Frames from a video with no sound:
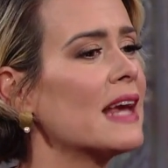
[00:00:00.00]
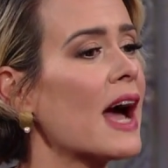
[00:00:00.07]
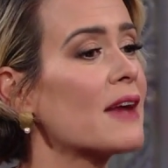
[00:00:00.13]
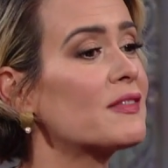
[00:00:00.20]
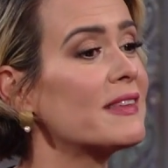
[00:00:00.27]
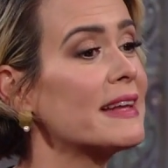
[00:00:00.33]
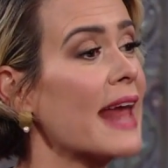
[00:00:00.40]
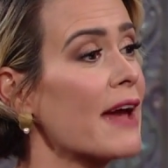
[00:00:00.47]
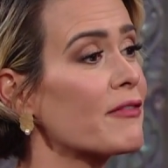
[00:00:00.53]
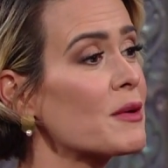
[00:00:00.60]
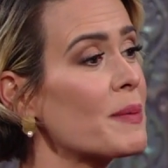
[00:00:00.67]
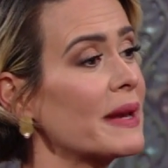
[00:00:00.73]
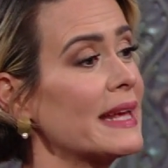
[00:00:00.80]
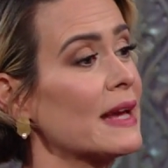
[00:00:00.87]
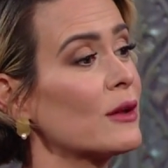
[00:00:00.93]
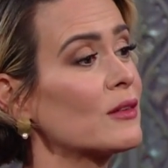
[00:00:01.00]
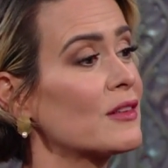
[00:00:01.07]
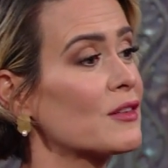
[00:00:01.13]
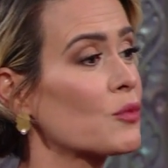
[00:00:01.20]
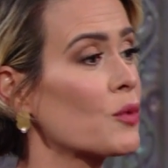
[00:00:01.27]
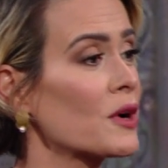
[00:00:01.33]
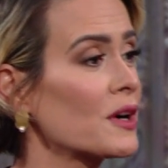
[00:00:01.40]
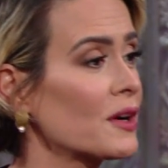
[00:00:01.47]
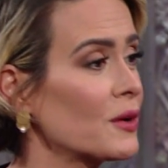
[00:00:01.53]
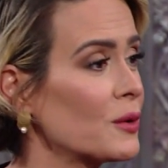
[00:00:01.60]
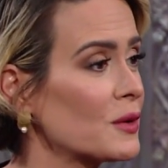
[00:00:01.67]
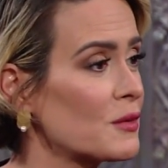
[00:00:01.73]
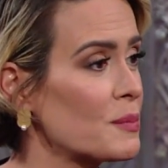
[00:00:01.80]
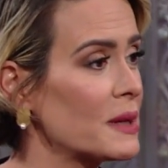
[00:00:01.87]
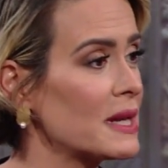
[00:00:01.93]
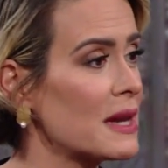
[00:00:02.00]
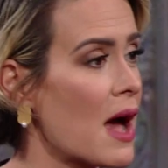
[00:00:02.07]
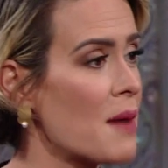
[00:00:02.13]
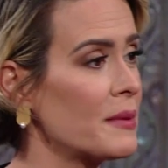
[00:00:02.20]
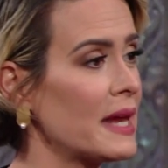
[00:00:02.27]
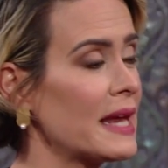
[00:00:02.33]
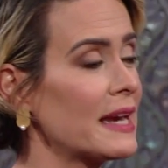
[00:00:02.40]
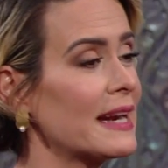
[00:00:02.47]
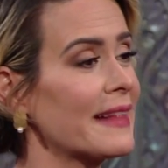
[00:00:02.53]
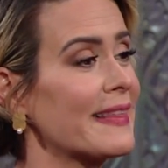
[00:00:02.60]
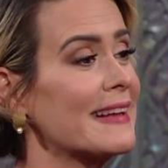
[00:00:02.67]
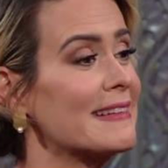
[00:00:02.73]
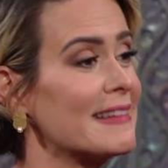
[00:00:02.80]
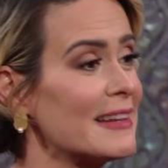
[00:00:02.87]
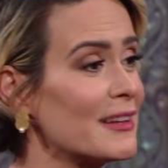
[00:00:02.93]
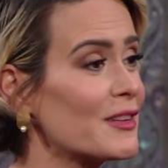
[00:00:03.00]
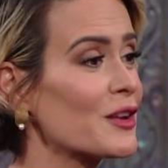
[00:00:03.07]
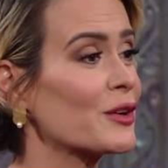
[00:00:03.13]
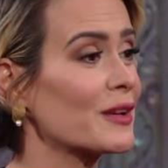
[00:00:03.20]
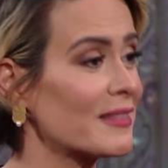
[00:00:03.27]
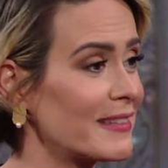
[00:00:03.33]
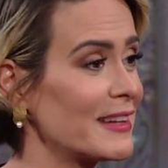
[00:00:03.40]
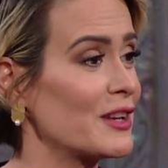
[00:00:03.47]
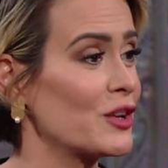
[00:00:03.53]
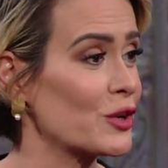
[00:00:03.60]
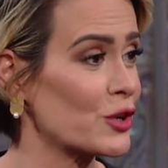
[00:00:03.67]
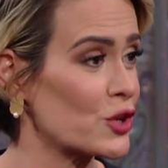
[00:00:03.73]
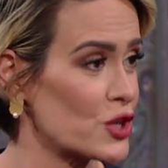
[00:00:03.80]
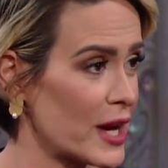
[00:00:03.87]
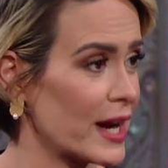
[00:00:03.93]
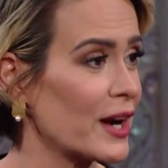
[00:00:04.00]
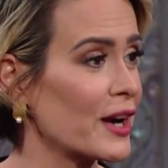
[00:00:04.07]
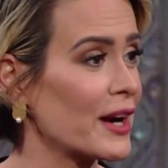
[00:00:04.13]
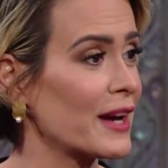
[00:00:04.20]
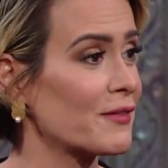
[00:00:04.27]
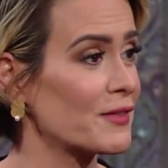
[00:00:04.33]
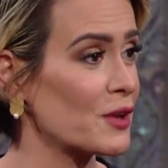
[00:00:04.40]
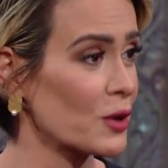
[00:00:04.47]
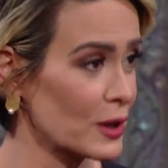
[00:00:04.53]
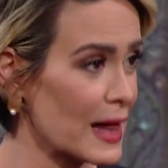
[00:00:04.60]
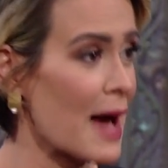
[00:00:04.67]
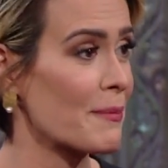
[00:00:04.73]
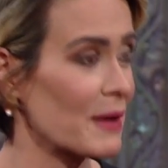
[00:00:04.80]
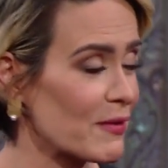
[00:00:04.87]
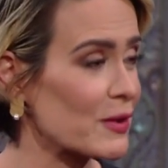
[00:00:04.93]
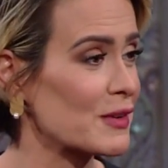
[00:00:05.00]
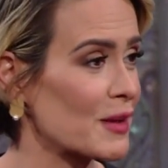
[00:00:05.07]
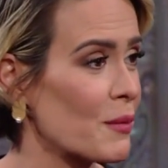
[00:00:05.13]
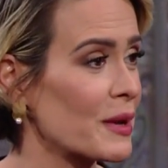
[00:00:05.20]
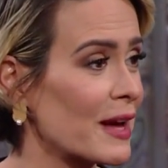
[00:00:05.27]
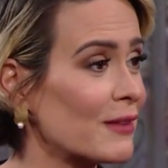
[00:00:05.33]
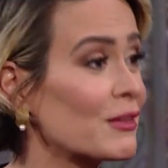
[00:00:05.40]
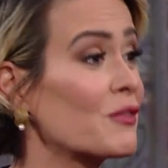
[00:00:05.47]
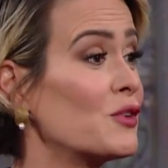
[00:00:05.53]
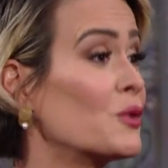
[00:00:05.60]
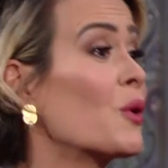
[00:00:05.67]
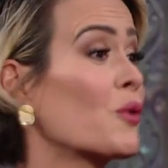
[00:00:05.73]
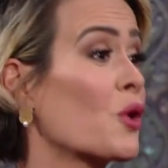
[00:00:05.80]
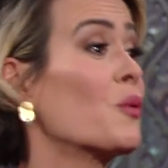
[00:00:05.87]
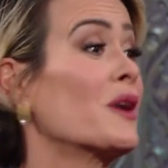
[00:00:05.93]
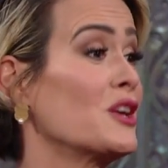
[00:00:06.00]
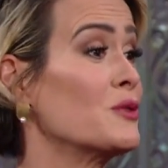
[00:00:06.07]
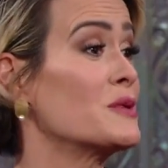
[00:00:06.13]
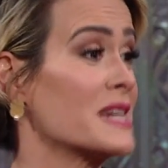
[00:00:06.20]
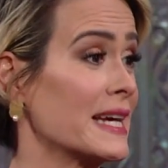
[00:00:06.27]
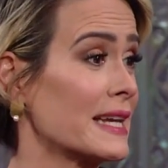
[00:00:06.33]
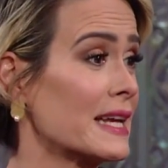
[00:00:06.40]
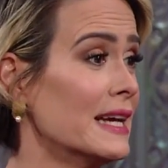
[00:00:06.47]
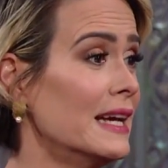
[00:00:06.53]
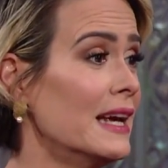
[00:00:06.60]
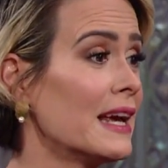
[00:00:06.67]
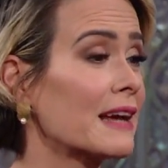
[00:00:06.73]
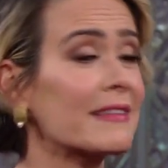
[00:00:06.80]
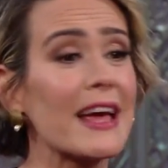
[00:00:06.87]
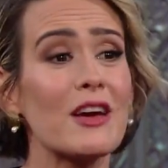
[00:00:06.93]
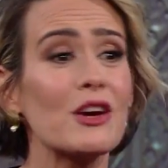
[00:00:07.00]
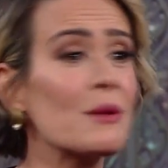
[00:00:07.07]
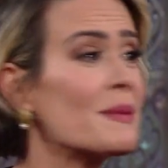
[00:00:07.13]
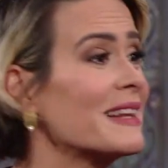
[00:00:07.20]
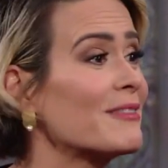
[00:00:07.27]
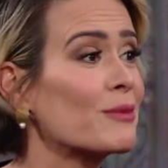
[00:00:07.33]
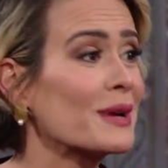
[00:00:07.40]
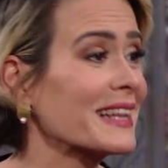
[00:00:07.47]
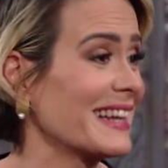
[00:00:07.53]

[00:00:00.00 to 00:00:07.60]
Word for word: I've seen everybody else's work who's been nominated, and I think it's easier to sit in your chair if you're clapping for someone else if you don't know what you did. Because I could have been really,